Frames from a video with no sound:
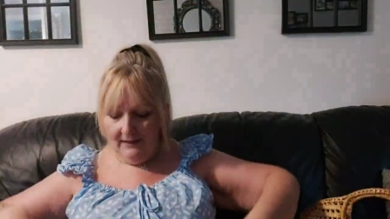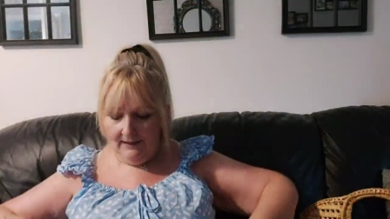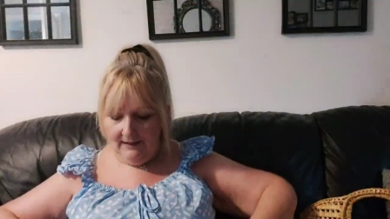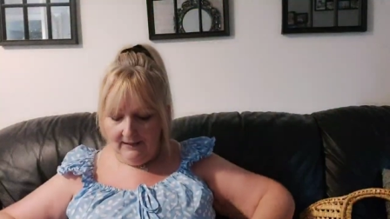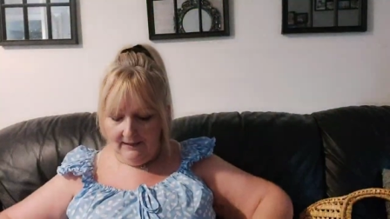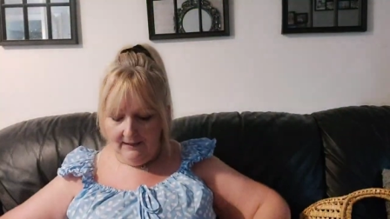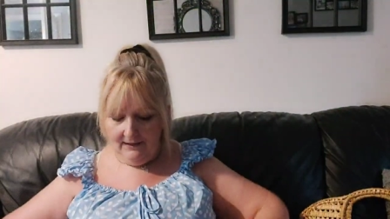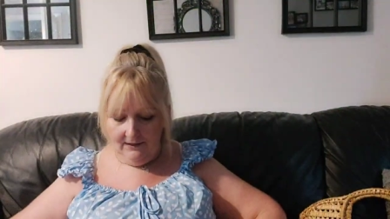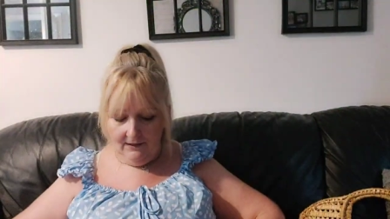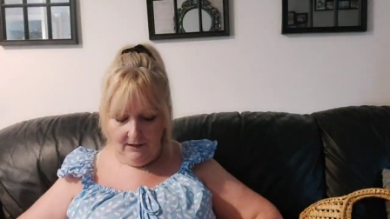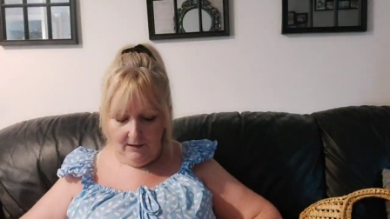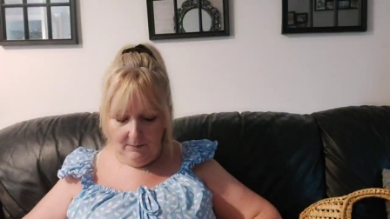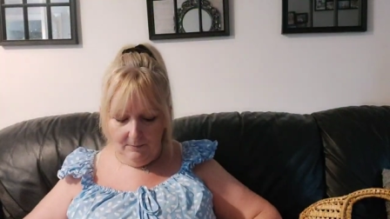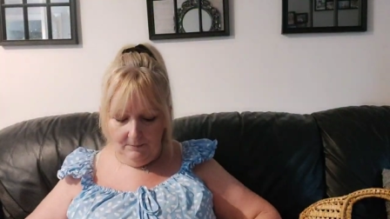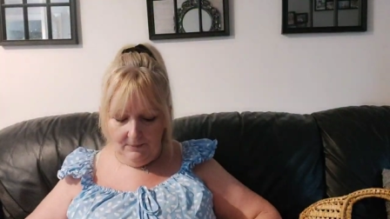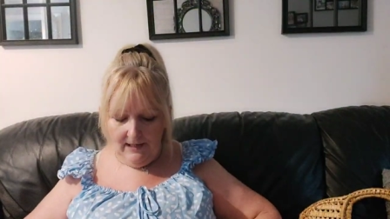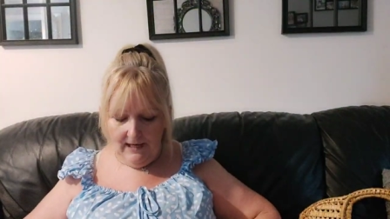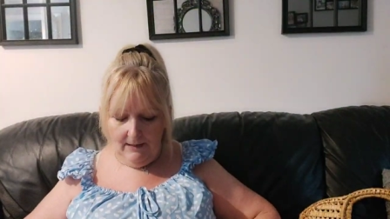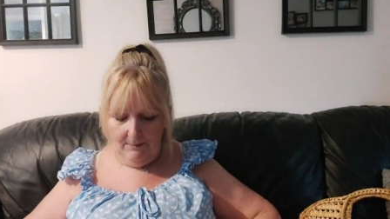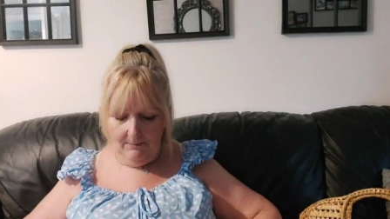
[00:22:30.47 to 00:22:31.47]
a little
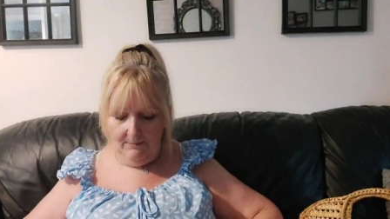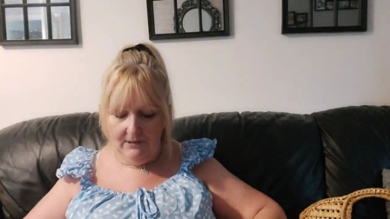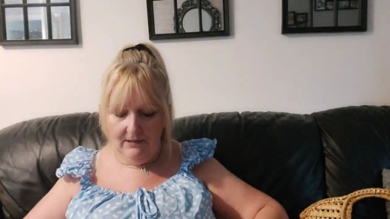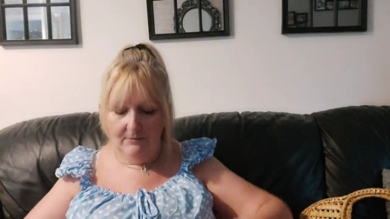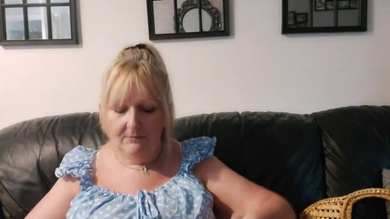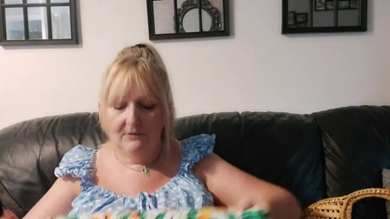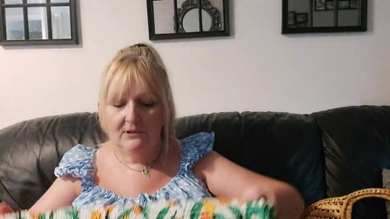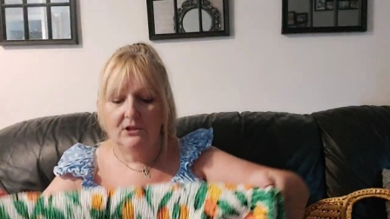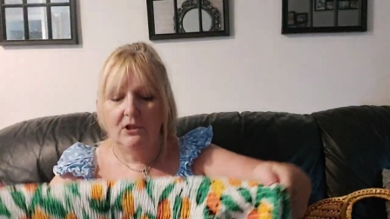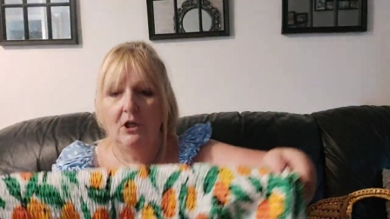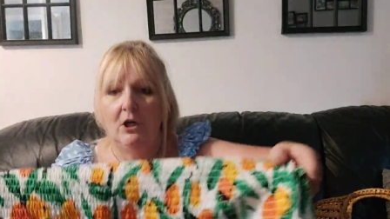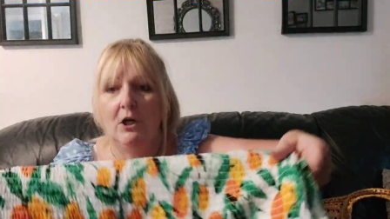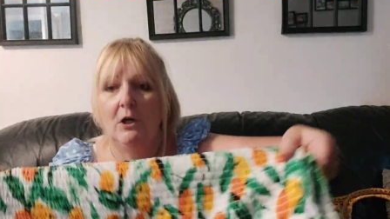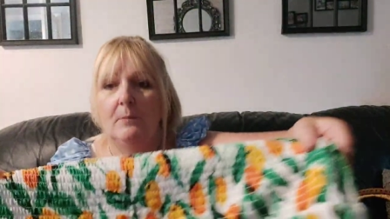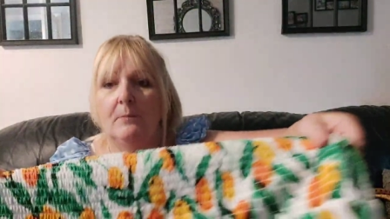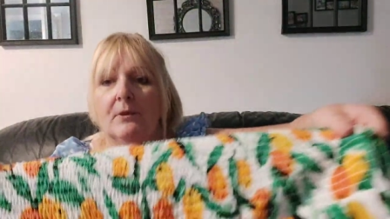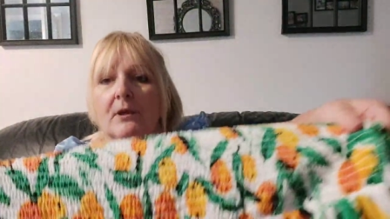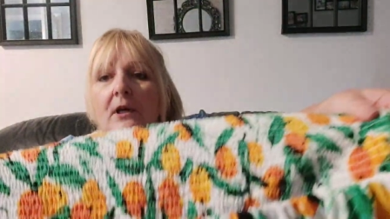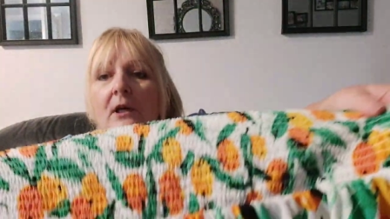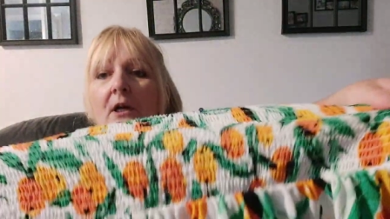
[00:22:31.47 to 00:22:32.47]
peplum
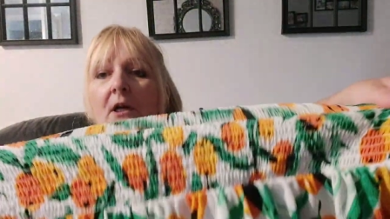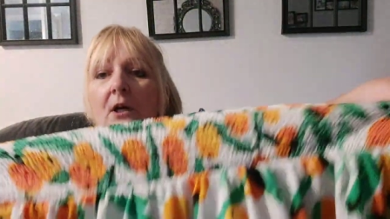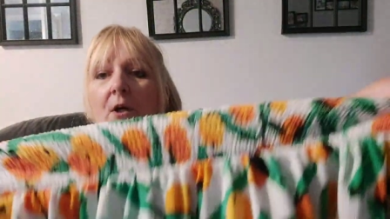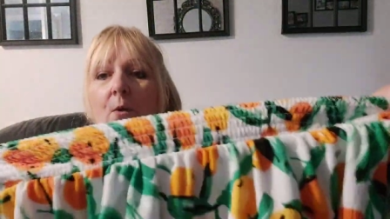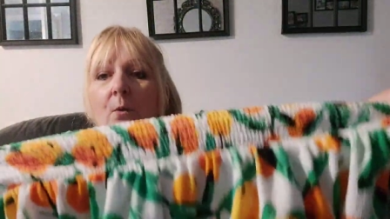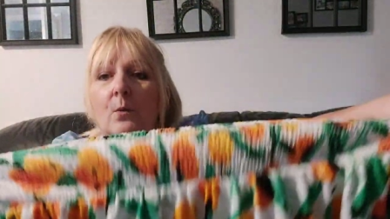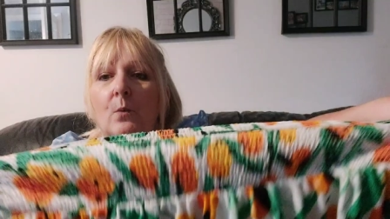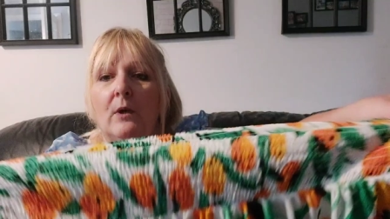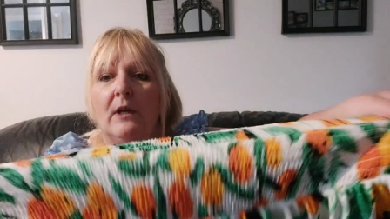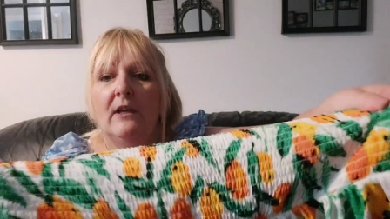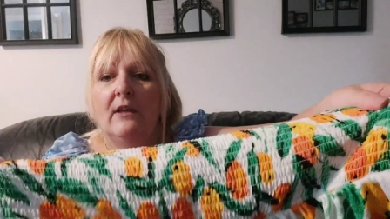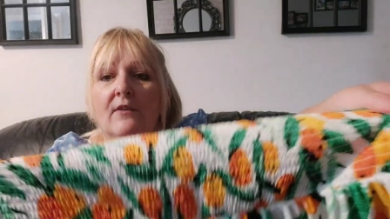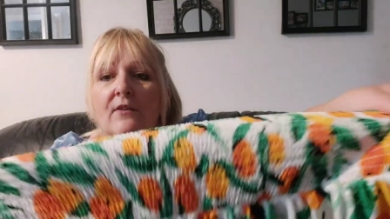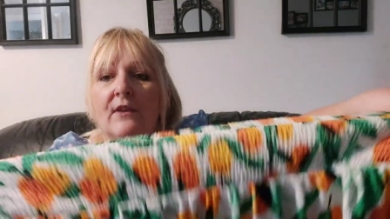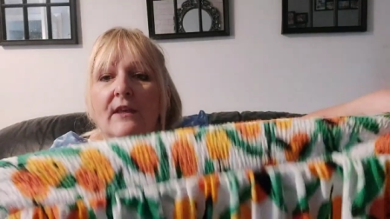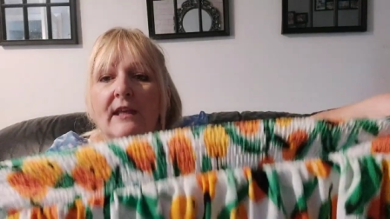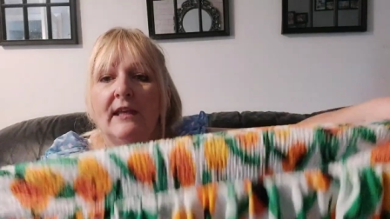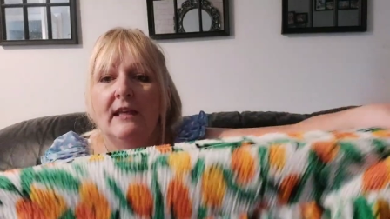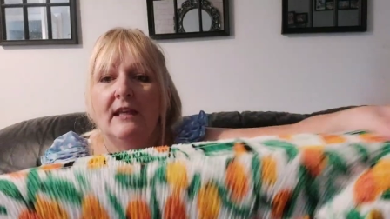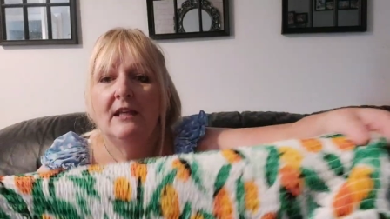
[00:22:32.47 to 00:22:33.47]
top
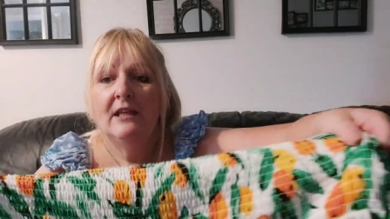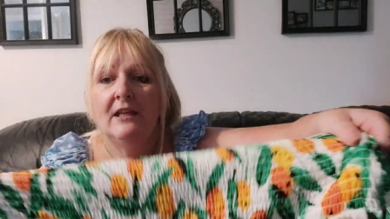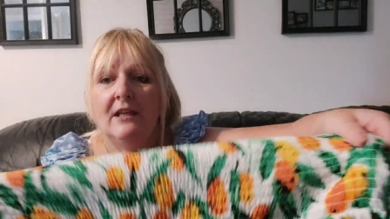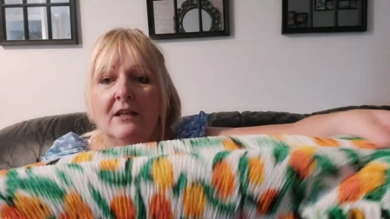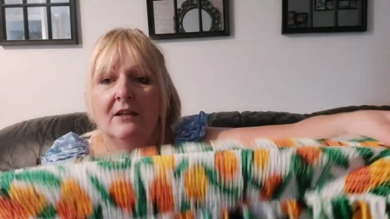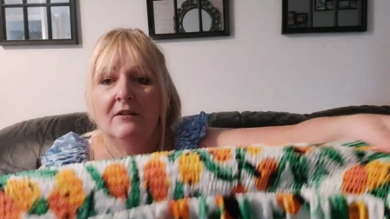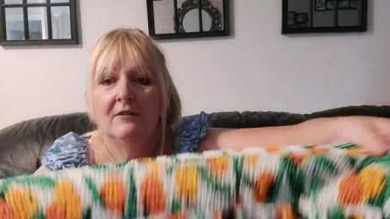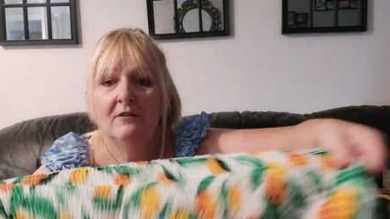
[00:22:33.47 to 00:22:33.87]
with a